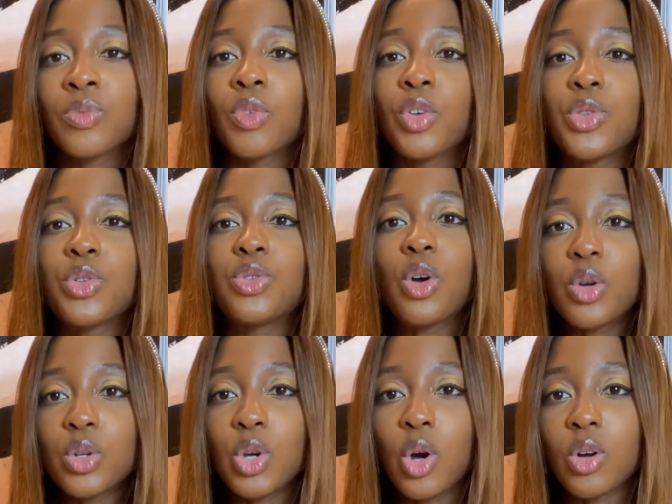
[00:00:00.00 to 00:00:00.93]
So the
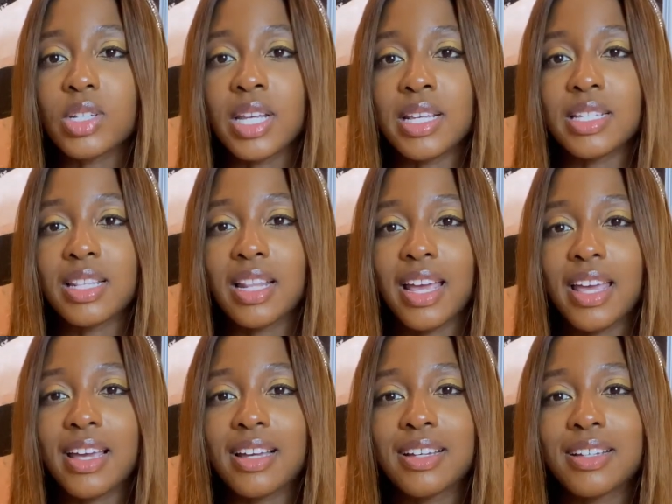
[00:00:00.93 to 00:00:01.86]
Docker Tot is
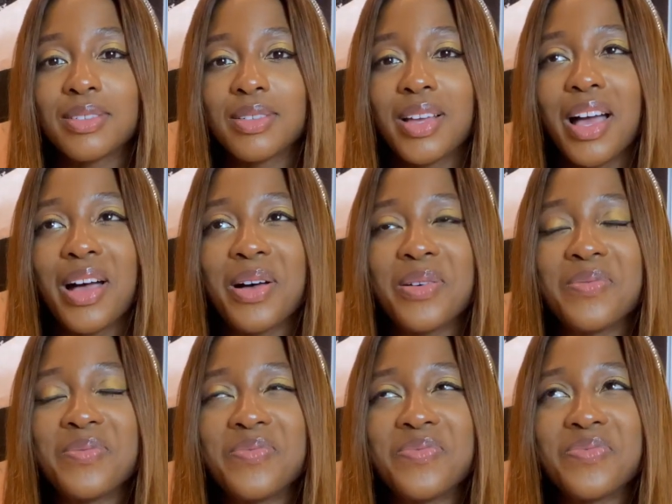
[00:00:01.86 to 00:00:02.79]
like
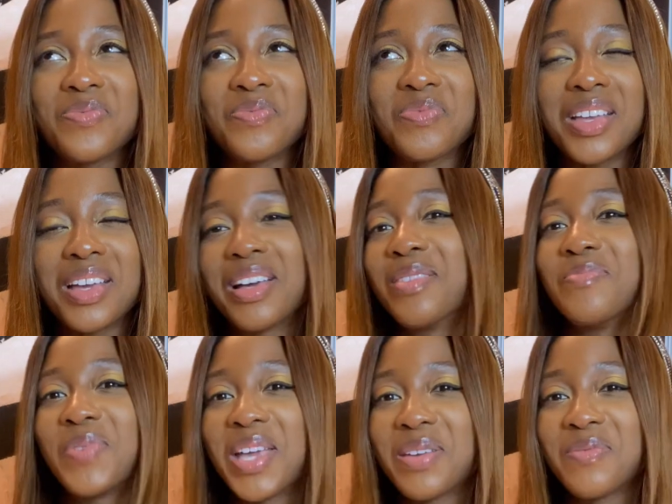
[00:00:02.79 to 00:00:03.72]
a
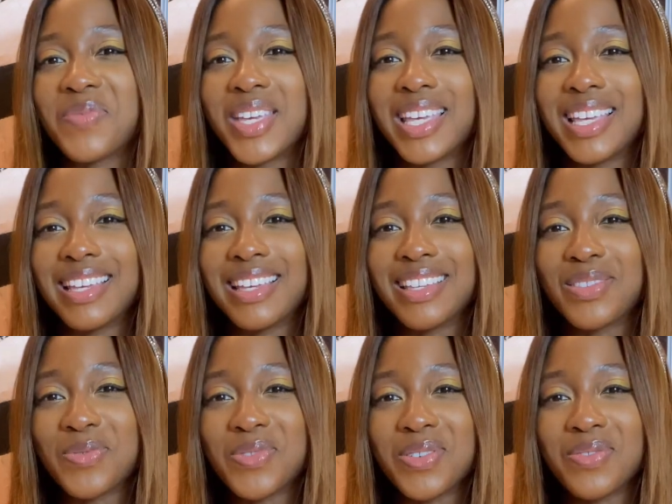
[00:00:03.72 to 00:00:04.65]
baby
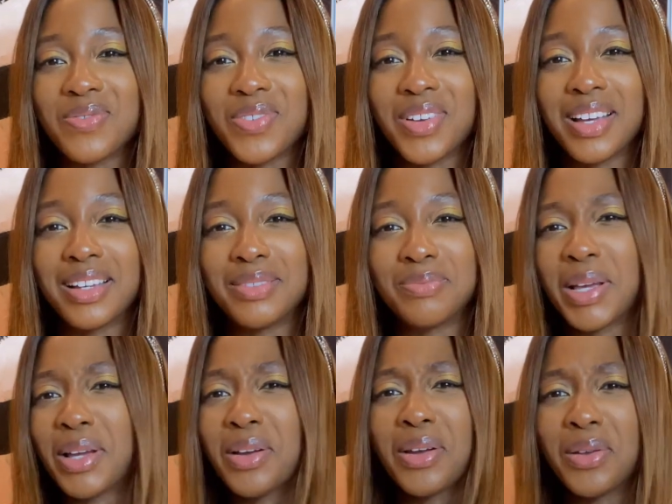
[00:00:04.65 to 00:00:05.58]
sort of
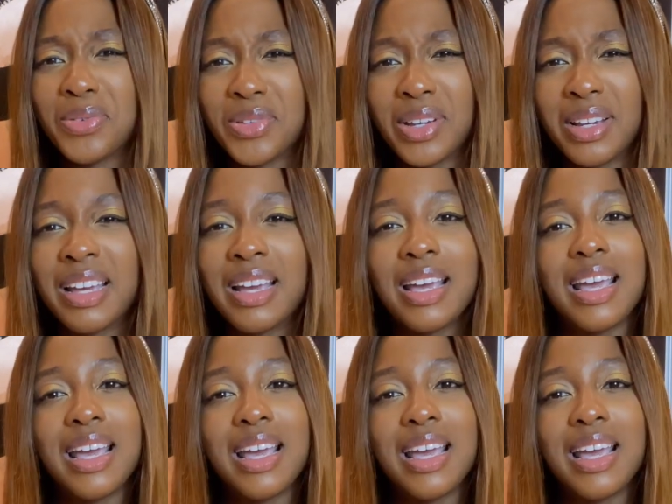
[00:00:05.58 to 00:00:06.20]
enclosure.